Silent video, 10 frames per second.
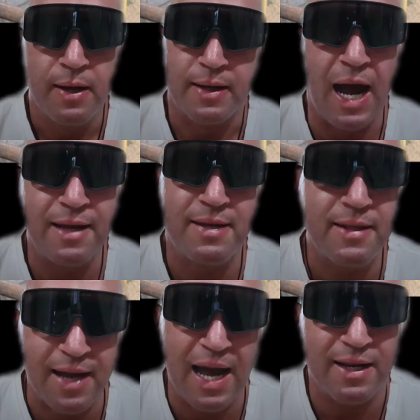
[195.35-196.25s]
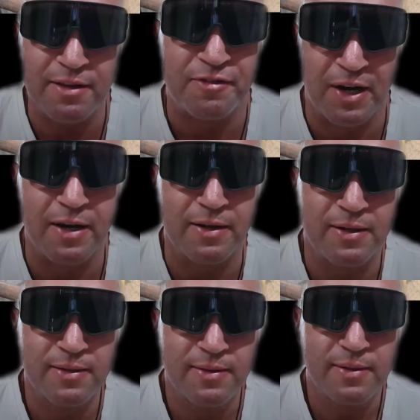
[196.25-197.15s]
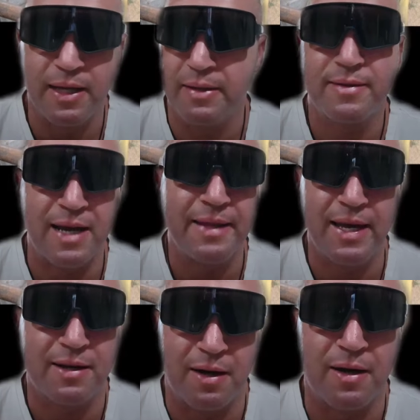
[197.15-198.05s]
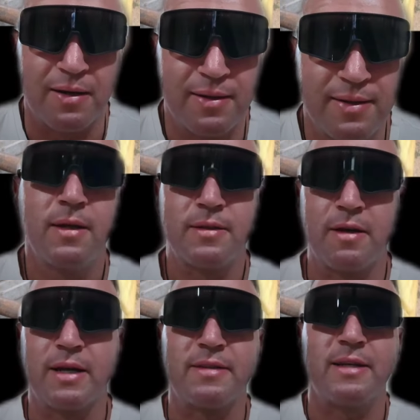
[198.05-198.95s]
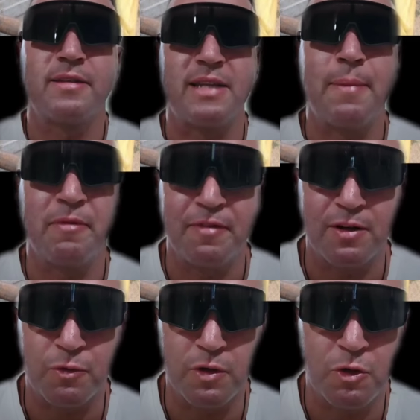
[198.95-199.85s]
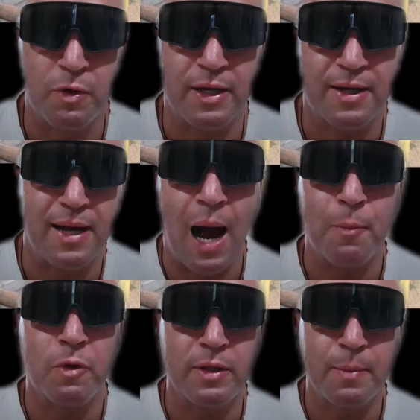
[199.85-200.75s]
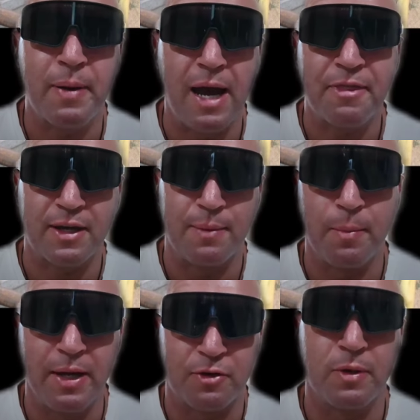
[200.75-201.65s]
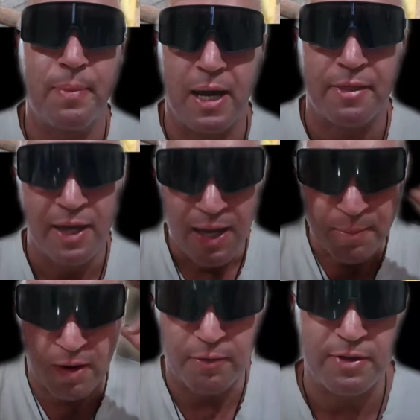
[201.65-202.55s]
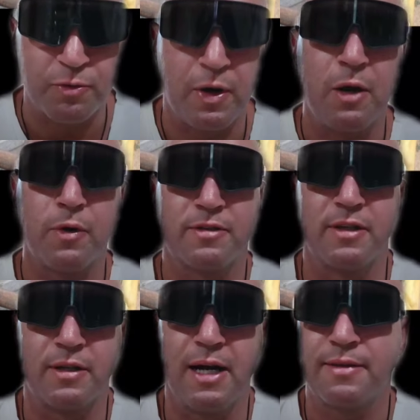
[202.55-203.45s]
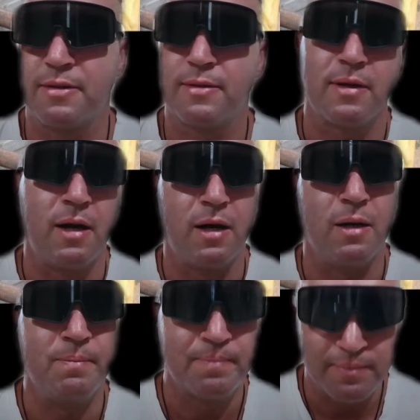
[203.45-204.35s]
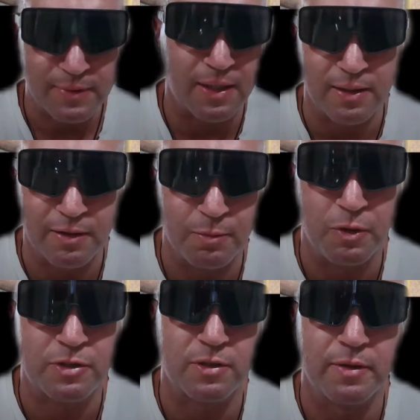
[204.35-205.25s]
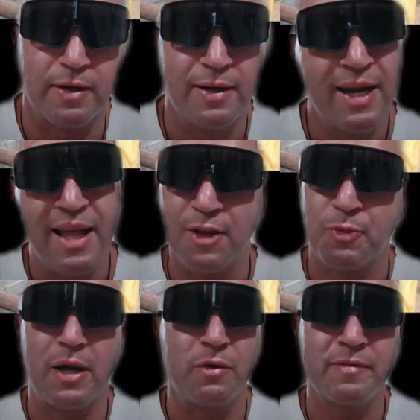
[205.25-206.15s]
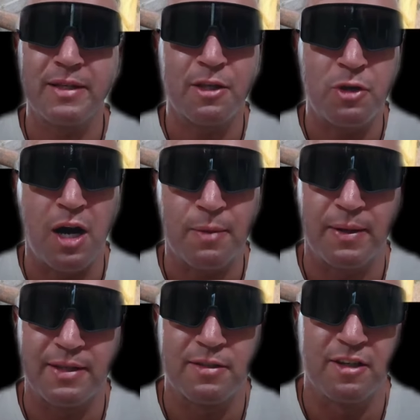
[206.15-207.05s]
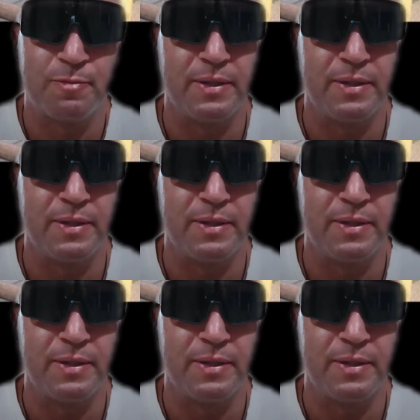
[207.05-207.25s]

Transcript: Guys, he died in the fire inside that car. Sorry, guys, I had to stop the video real quick. I'm really empathic. I'm a major empath. Part of the reason why I wear sunglasses. Got a little emotional there. That's why I don't even like to talk about that stuff.